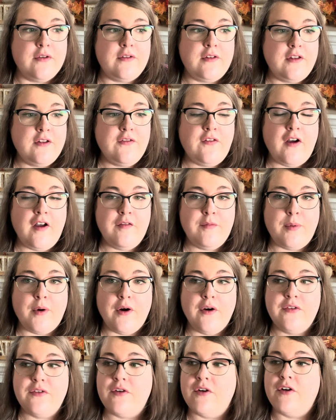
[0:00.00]
These five
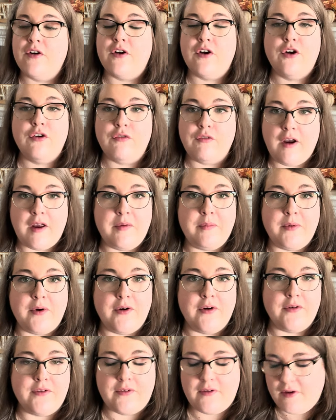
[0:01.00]
bars are great
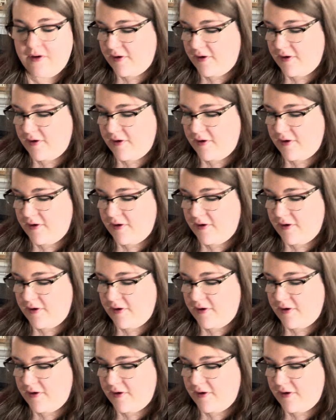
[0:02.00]
bars.